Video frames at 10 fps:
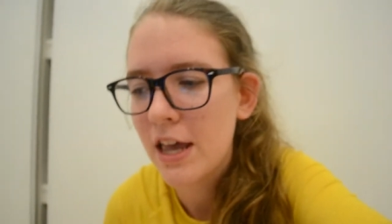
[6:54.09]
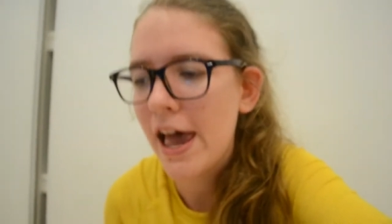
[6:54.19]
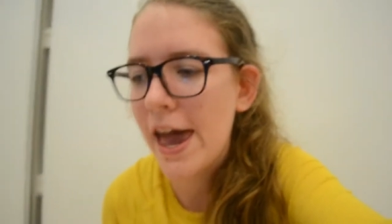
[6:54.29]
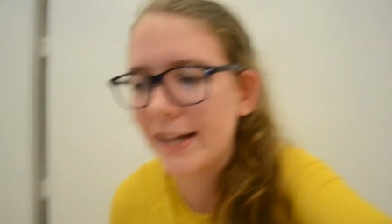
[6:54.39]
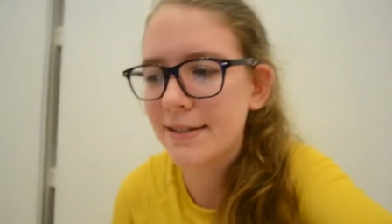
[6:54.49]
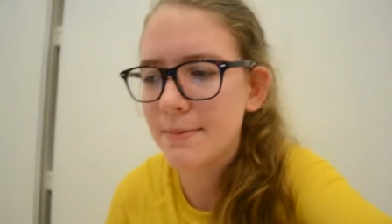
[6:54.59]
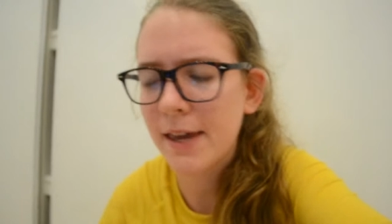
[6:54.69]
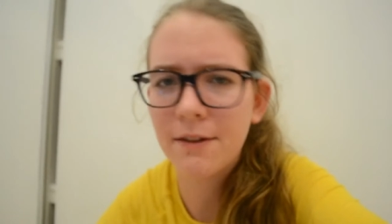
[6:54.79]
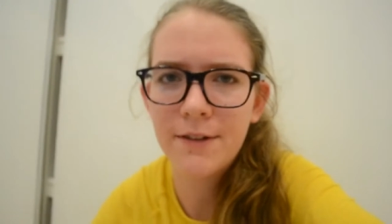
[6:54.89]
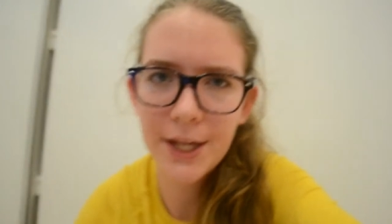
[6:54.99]
And it's
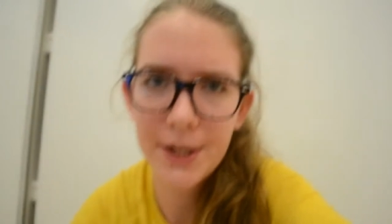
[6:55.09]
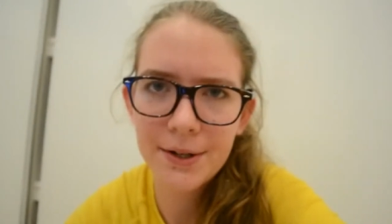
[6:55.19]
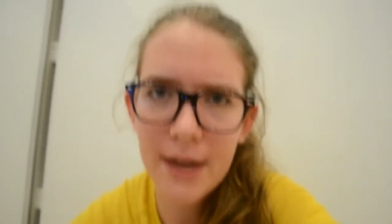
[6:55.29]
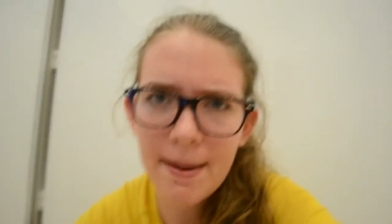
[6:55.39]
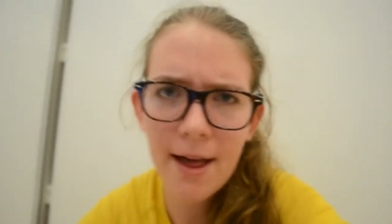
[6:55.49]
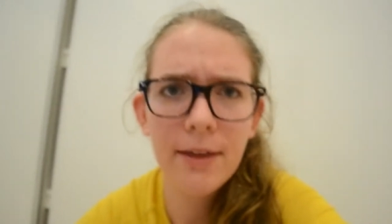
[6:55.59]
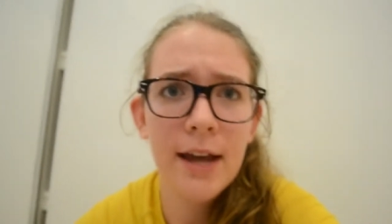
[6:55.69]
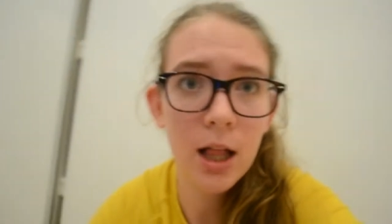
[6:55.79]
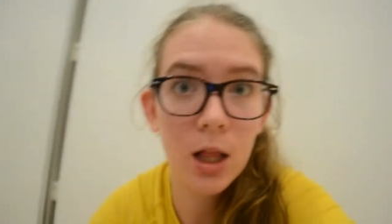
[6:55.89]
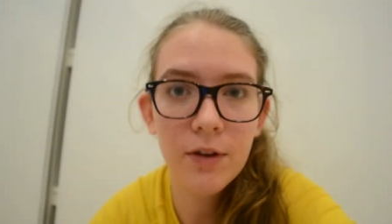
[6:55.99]
make a video about the
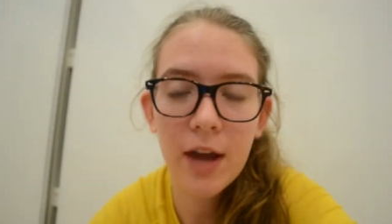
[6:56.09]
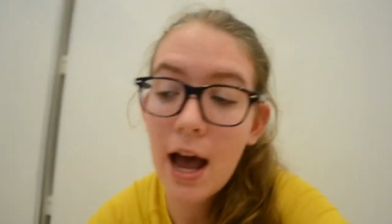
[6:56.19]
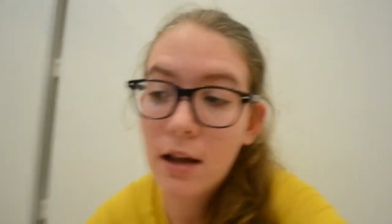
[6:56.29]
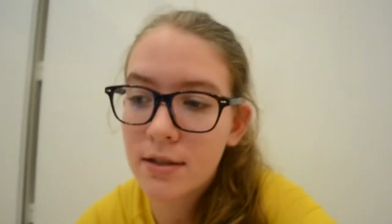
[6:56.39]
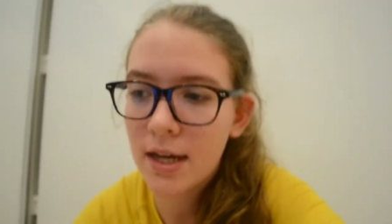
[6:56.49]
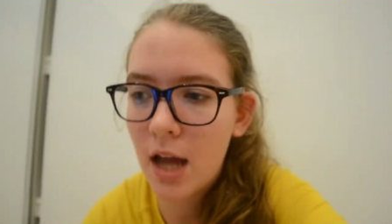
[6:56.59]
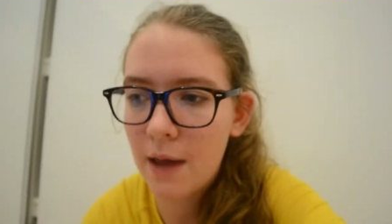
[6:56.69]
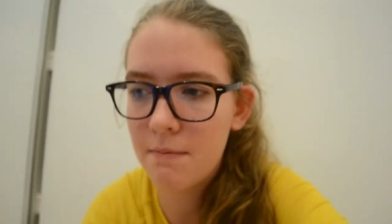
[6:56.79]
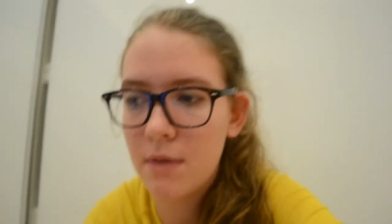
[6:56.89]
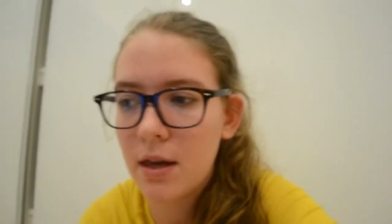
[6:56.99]
colour of your house. And I'm,